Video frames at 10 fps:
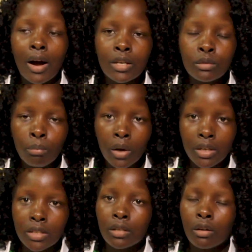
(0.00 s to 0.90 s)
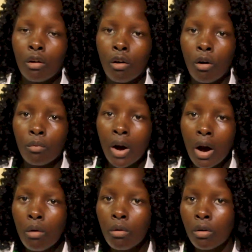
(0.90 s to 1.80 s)
aspect of
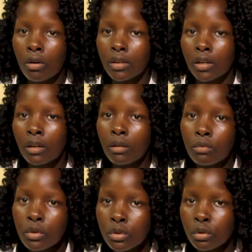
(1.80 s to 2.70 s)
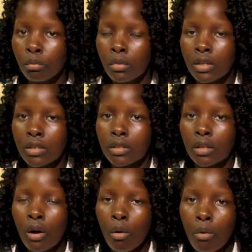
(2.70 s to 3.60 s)
how God views humility.
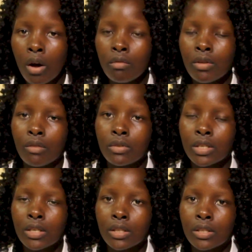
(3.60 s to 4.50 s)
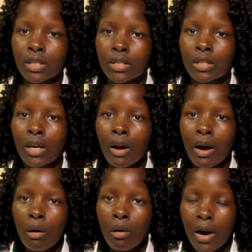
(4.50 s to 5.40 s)
One, we have seen it this,
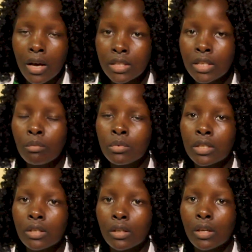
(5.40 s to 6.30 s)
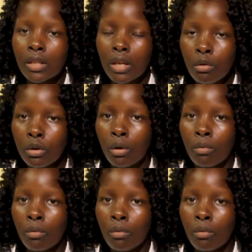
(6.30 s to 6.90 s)
accepting the will